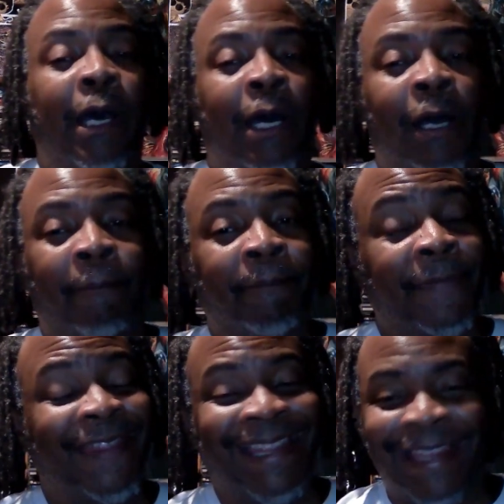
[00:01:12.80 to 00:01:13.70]

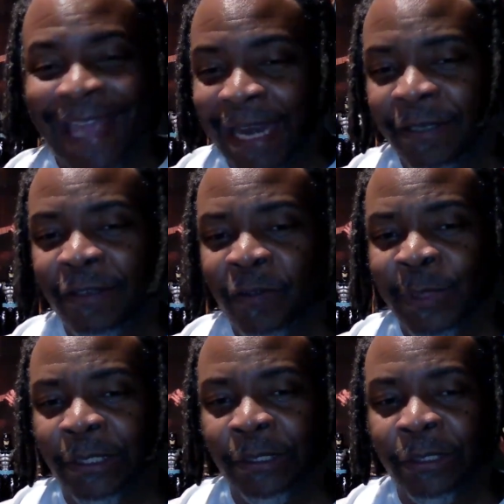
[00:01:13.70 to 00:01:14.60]
That gives
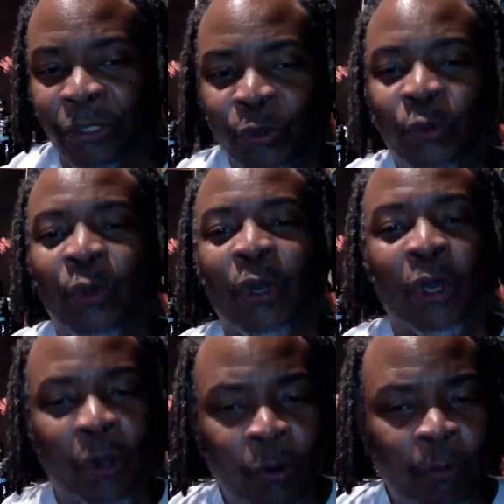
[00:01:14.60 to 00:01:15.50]
me a little
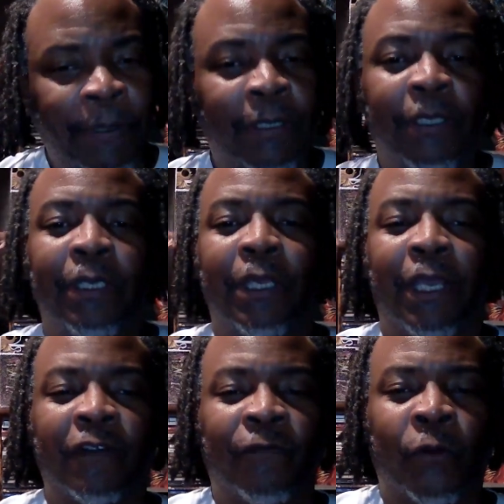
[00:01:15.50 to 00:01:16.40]
hope
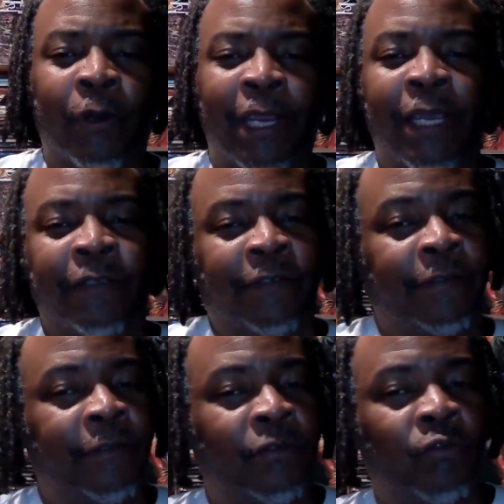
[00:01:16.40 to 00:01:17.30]
as far as
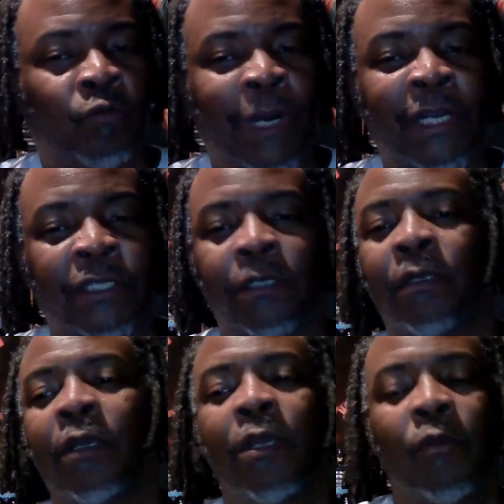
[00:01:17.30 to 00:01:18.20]
the direction.
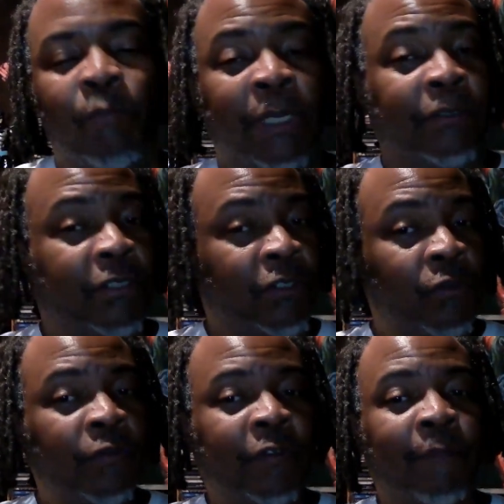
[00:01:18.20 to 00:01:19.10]
But to
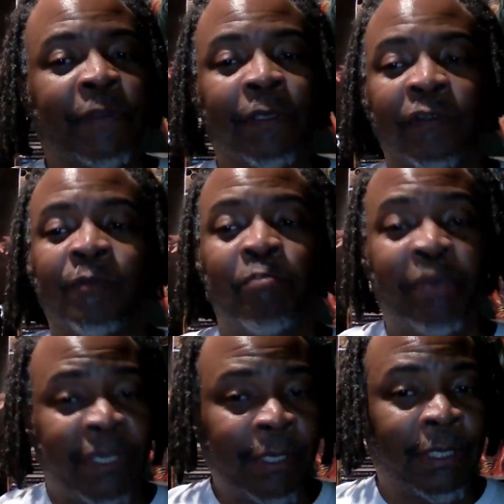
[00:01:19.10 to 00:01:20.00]
do something as
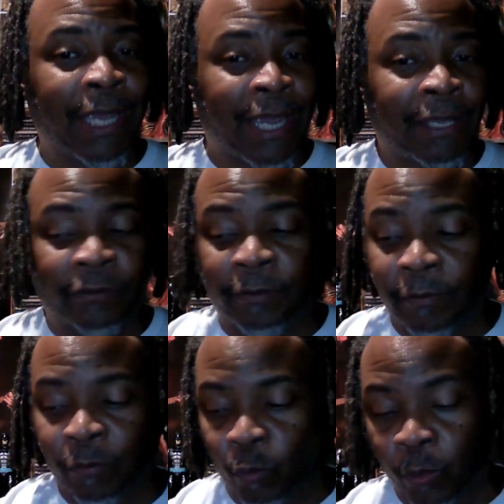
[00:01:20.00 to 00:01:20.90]
big as
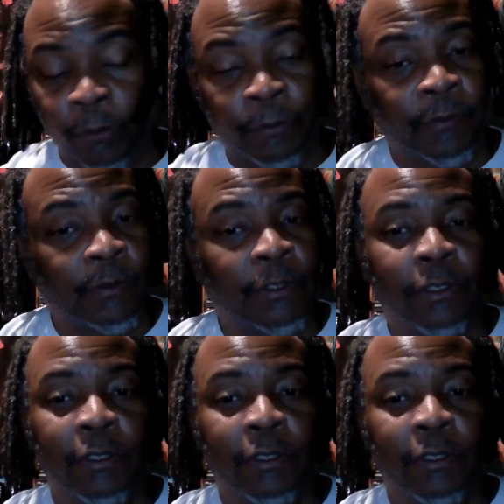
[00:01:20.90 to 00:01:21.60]
Secret Wars,